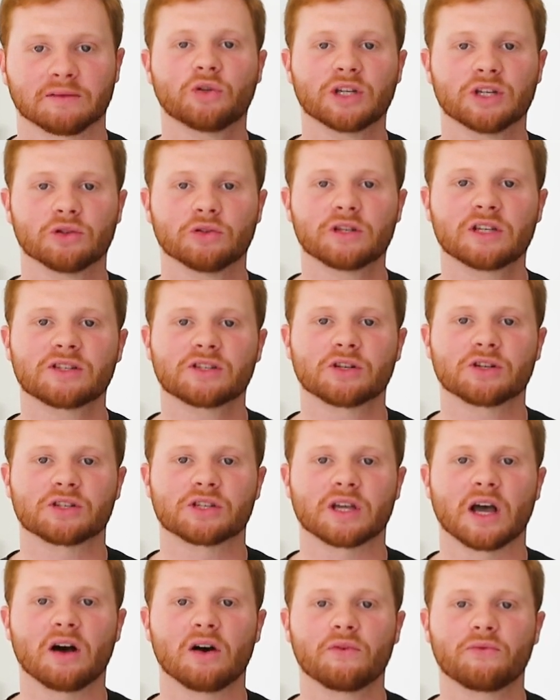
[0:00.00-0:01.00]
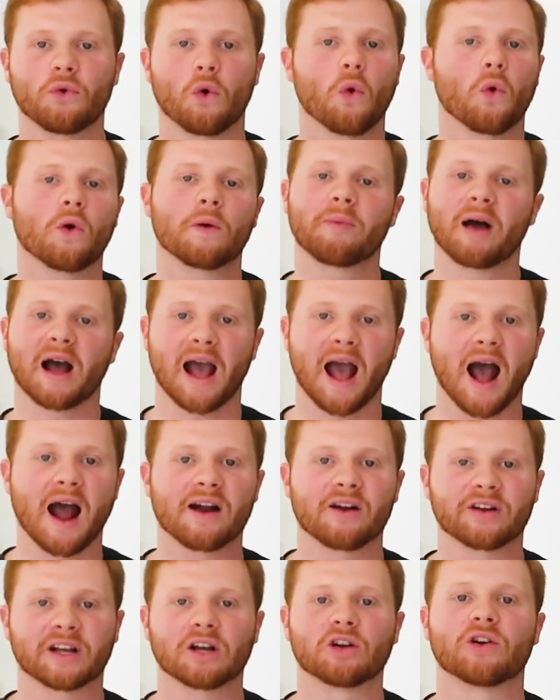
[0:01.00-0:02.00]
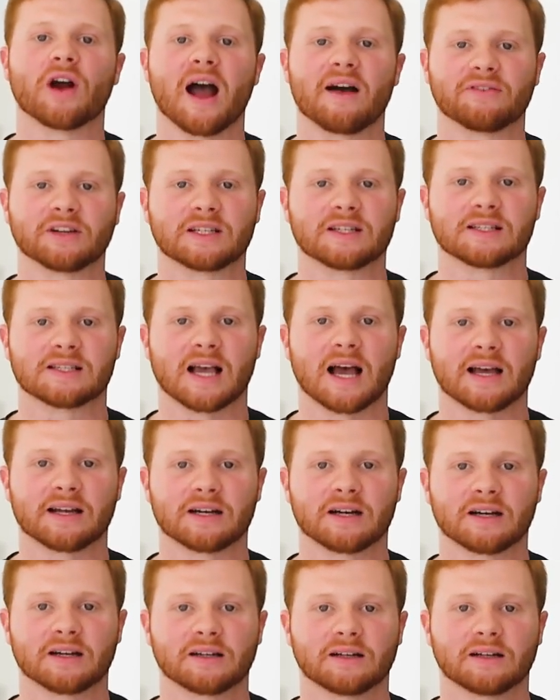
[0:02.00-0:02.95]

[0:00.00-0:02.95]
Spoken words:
You can do this yourself or by hiring a graphic designer.